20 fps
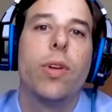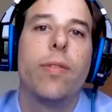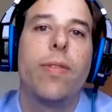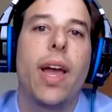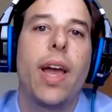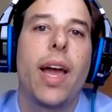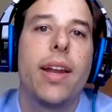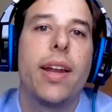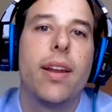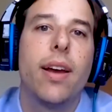
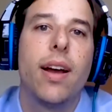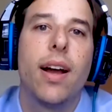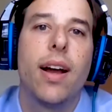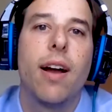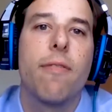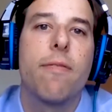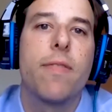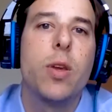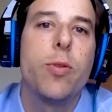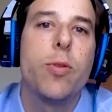had
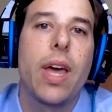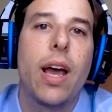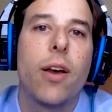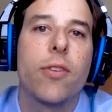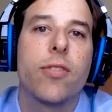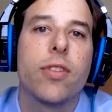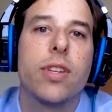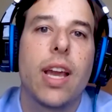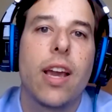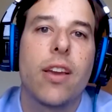a few
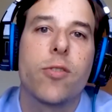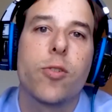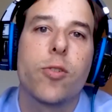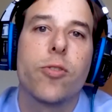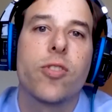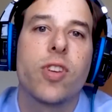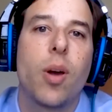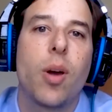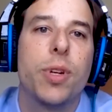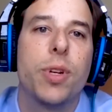thousand
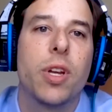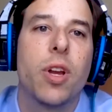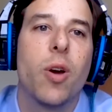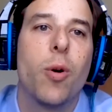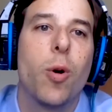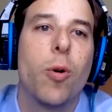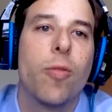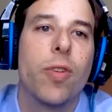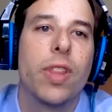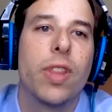testers come and
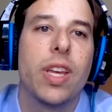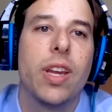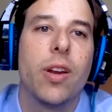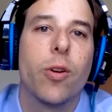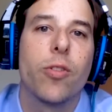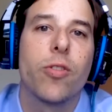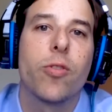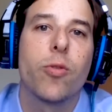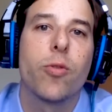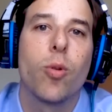go over the
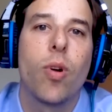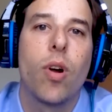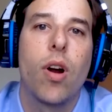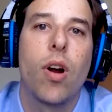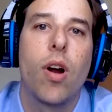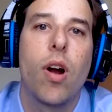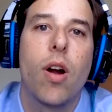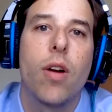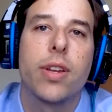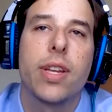years through
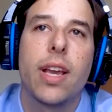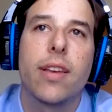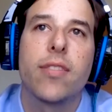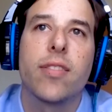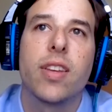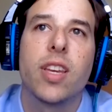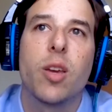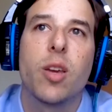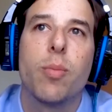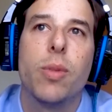our
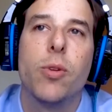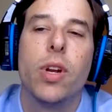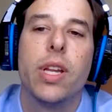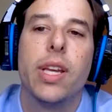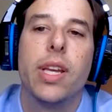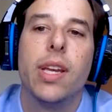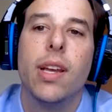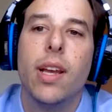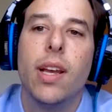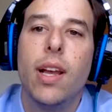testing
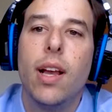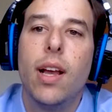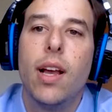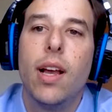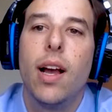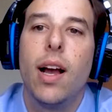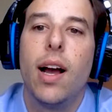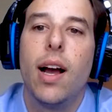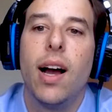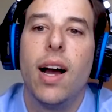community.
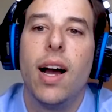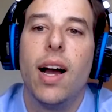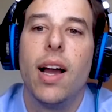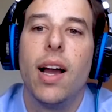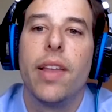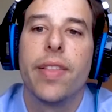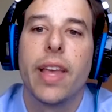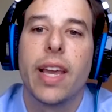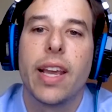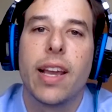
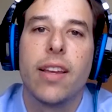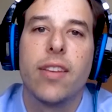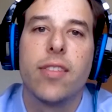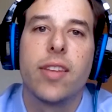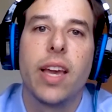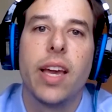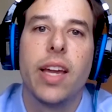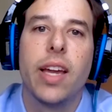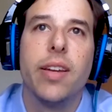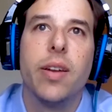And like I
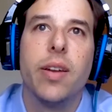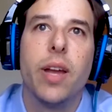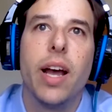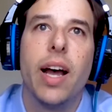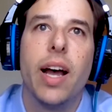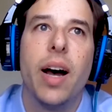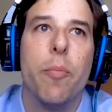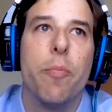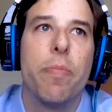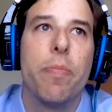said,
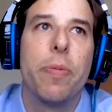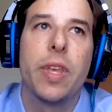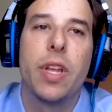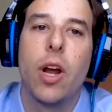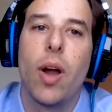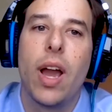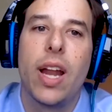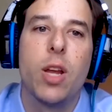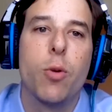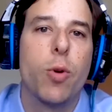
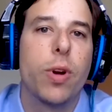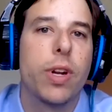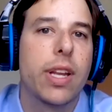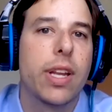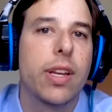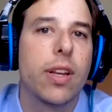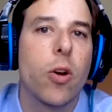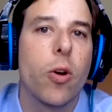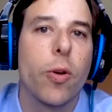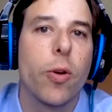anyone
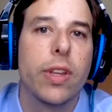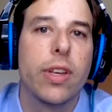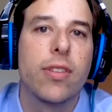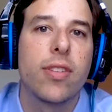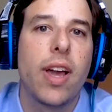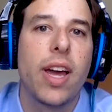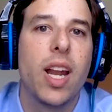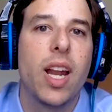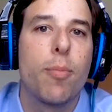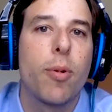can currently
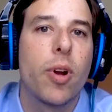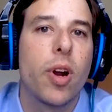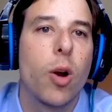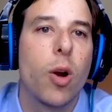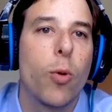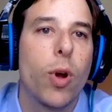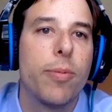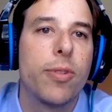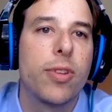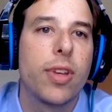sign up on
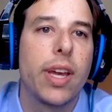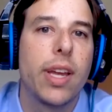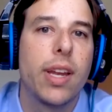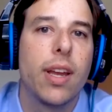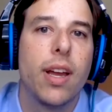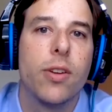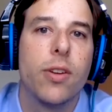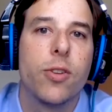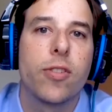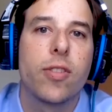our website
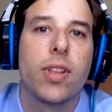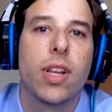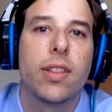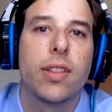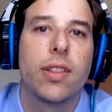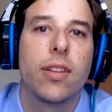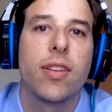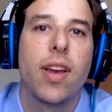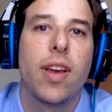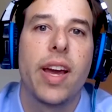and just
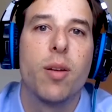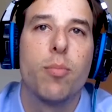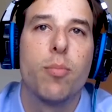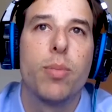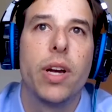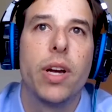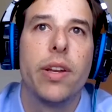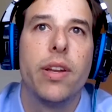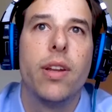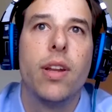click the sign up
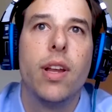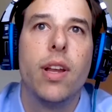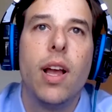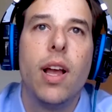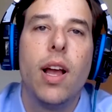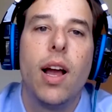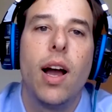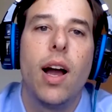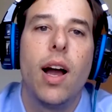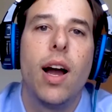button.
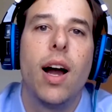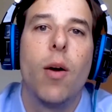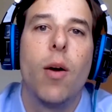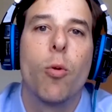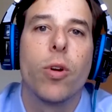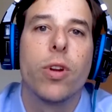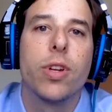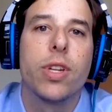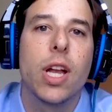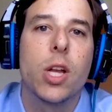
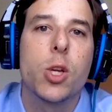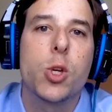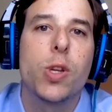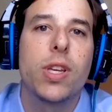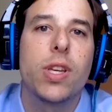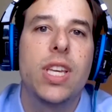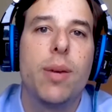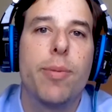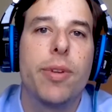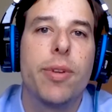We're
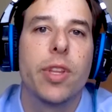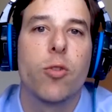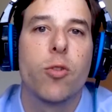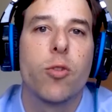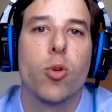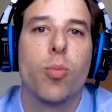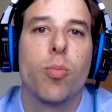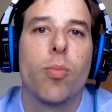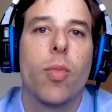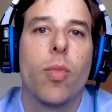intentionally keeping the
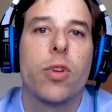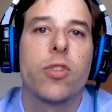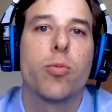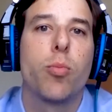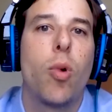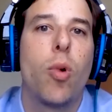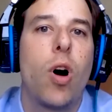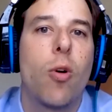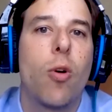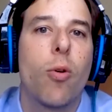group
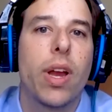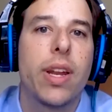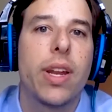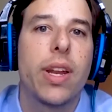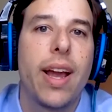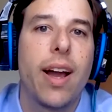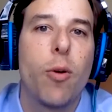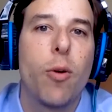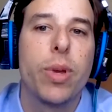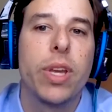small
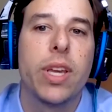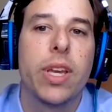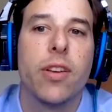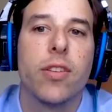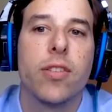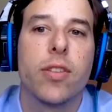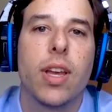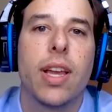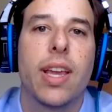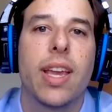right now
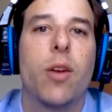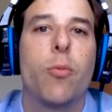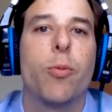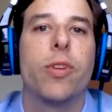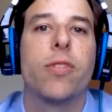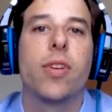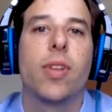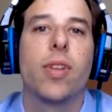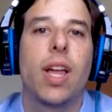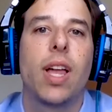because, again,
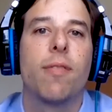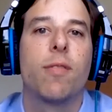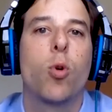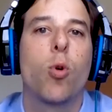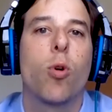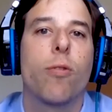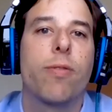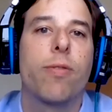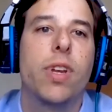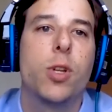we still have
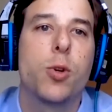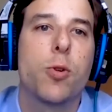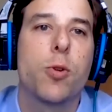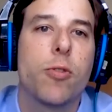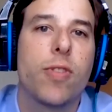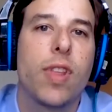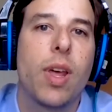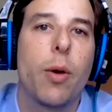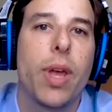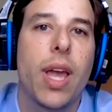core
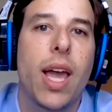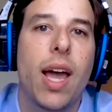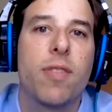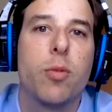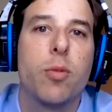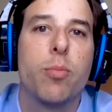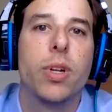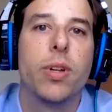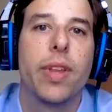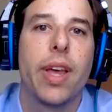features that we
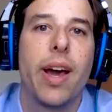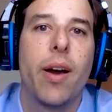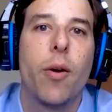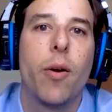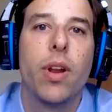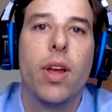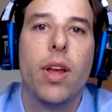have to build out.